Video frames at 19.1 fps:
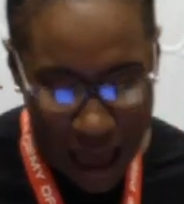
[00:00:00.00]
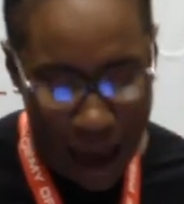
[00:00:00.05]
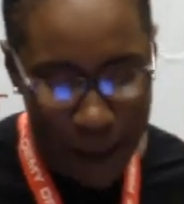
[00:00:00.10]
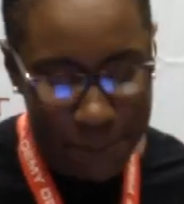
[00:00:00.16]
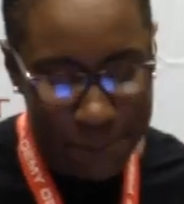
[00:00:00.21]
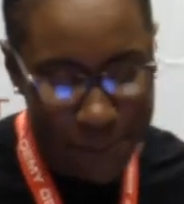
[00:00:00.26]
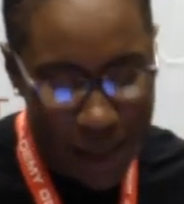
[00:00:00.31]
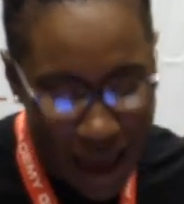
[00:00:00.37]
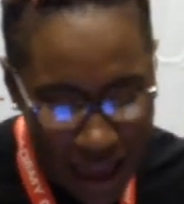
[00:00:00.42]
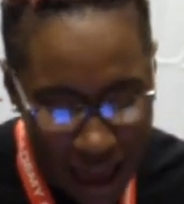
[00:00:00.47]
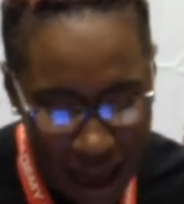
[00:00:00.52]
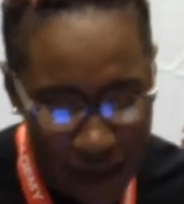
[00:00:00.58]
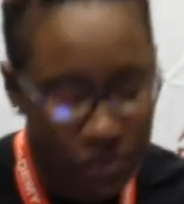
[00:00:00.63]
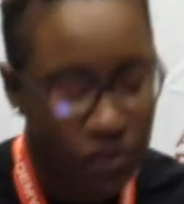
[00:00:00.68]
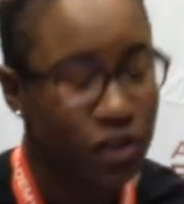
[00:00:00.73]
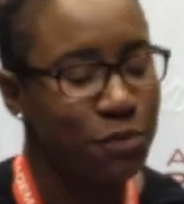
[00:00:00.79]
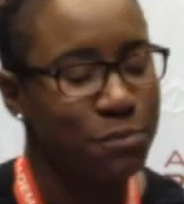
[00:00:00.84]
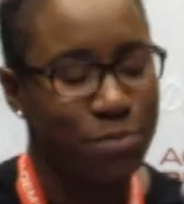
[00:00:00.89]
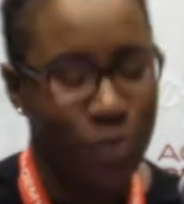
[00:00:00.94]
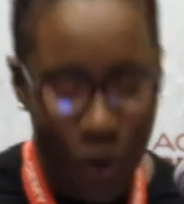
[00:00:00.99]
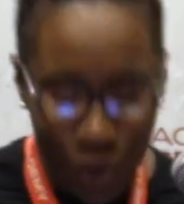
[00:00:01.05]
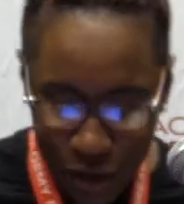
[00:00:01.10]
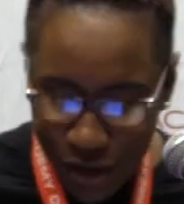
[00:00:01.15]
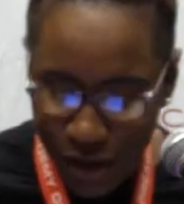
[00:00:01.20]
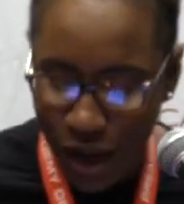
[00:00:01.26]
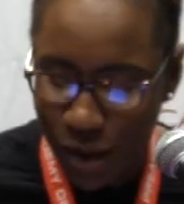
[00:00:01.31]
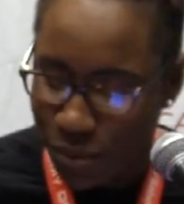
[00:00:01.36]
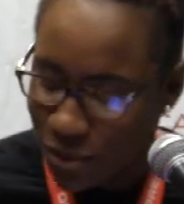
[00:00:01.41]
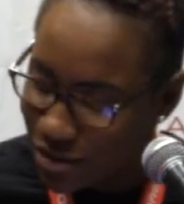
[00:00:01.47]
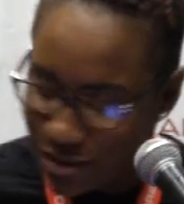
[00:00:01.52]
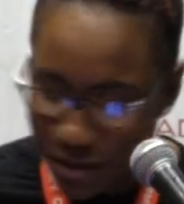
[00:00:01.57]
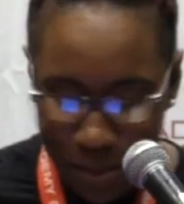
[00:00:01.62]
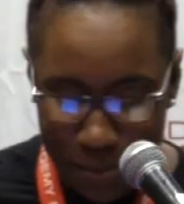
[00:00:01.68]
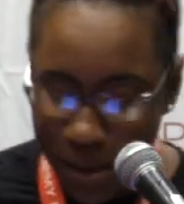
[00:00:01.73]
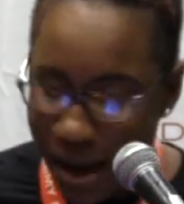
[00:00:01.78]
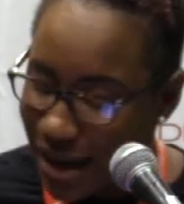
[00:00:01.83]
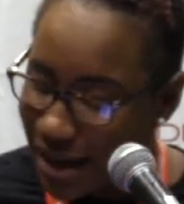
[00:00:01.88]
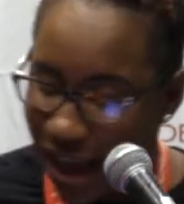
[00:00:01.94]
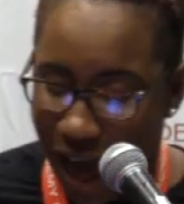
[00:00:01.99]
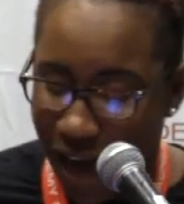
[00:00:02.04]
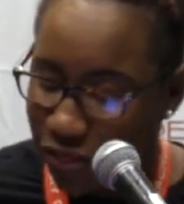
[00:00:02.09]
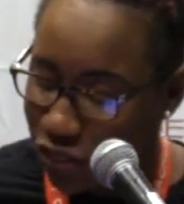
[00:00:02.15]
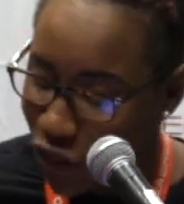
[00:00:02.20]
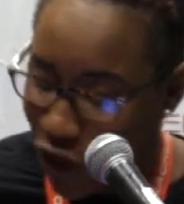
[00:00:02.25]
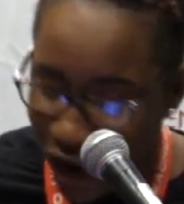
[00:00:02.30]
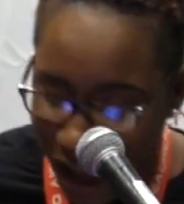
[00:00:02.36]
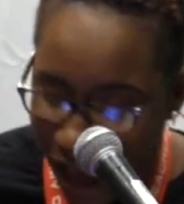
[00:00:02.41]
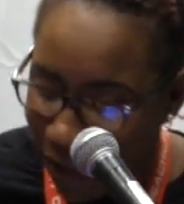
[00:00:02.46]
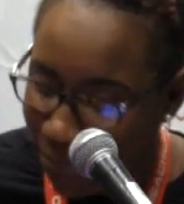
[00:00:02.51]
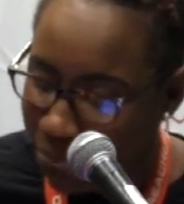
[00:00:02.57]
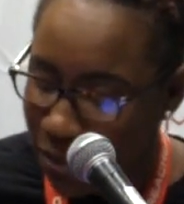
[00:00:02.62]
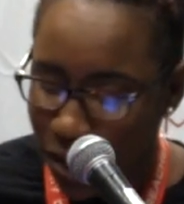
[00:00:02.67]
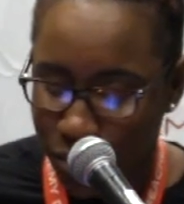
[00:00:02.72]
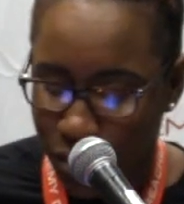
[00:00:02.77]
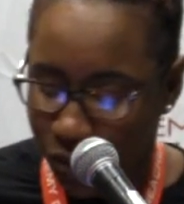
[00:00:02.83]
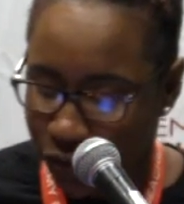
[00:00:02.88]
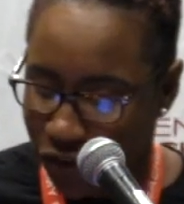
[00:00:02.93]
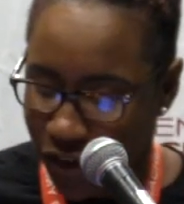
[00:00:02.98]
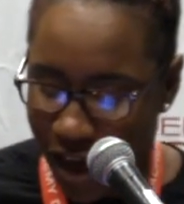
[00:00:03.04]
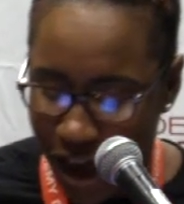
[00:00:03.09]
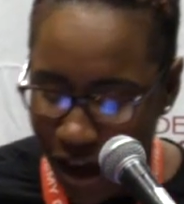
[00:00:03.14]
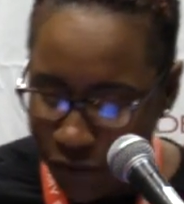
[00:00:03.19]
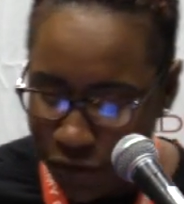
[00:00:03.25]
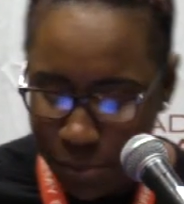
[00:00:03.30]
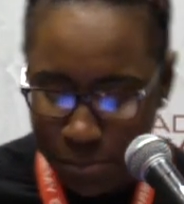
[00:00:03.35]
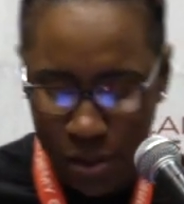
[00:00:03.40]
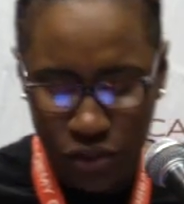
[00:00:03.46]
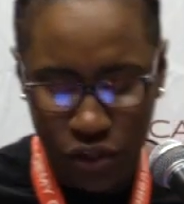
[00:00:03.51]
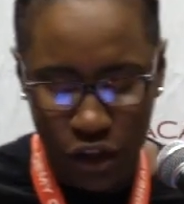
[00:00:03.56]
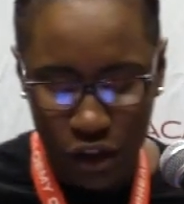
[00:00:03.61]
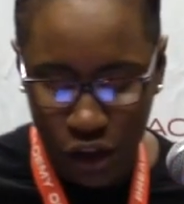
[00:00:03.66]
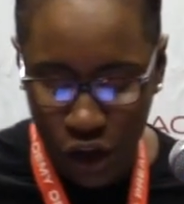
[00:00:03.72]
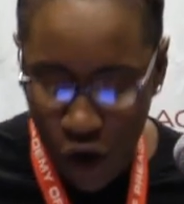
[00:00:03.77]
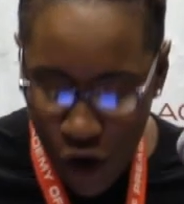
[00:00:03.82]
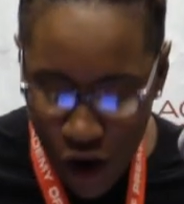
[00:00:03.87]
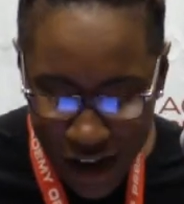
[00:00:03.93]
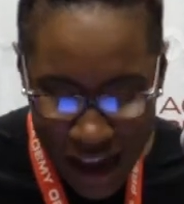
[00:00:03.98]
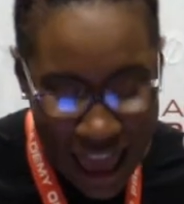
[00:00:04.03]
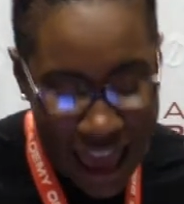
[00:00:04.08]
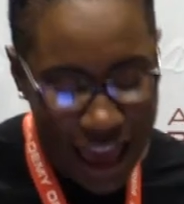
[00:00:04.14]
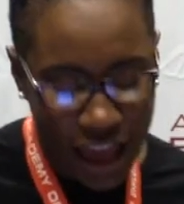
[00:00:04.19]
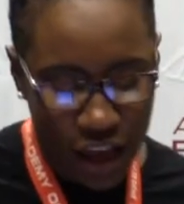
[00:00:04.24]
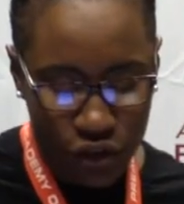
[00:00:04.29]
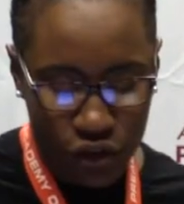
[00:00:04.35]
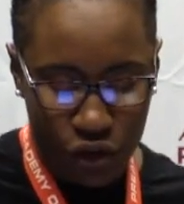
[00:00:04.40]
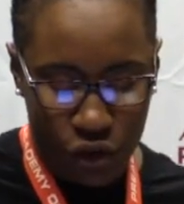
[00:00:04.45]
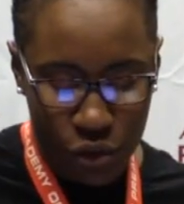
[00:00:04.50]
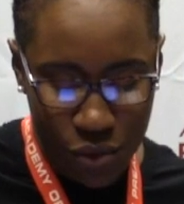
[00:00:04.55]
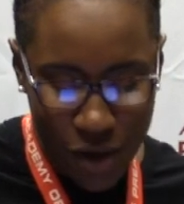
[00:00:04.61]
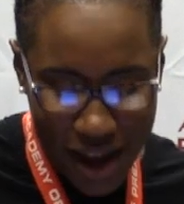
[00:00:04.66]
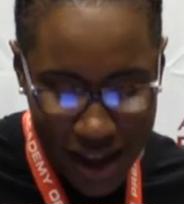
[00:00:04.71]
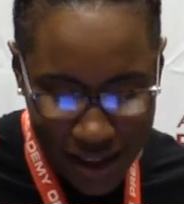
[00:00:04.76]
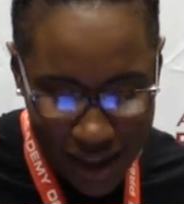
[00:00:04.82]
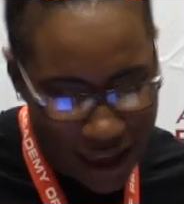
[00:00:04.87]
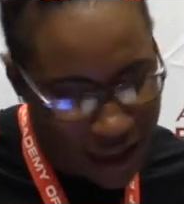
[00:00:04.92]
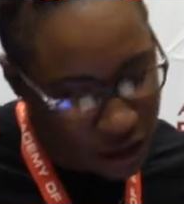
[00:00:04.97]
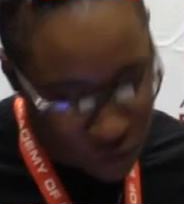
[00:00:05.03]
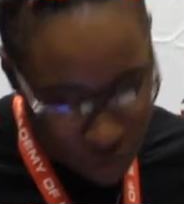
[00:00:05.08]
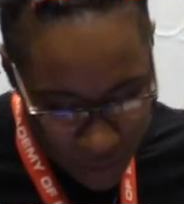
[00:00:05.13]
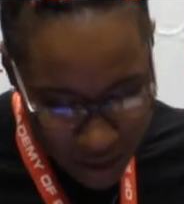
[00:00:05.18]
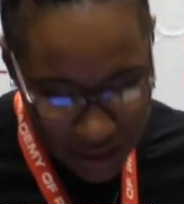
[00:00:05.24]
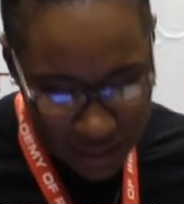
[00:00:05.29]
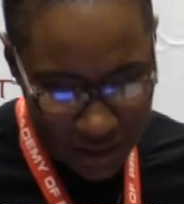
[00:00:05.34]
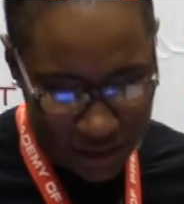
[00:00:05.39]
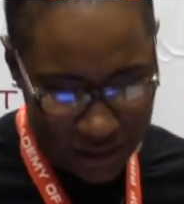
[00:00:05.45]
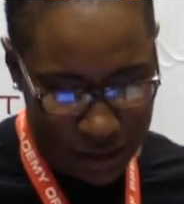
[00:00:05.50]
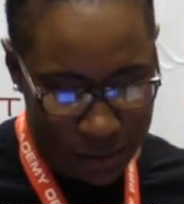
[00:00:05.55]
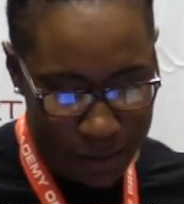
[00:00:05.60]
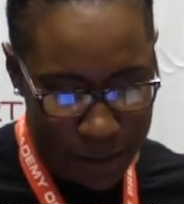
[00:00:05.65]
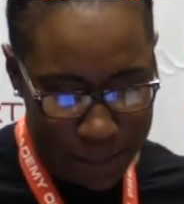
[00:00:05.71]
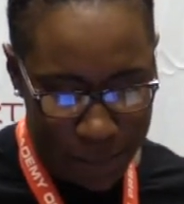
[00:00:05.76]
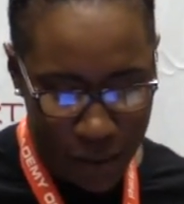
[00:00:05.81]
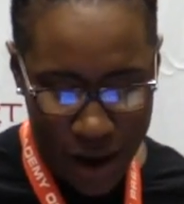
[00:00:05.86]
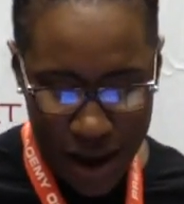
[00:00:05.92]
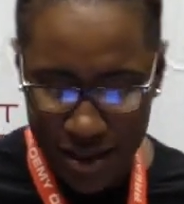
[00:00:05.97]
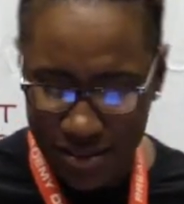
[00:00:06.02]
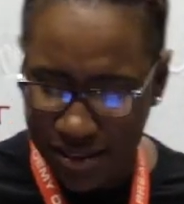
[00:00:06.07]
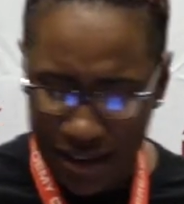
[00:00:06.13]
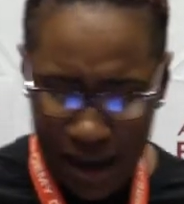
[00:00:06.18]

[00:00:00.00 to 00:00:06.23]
I might have just broken up with somebody I thought I'd be with forever, but the Lord is great and greatly to be praised.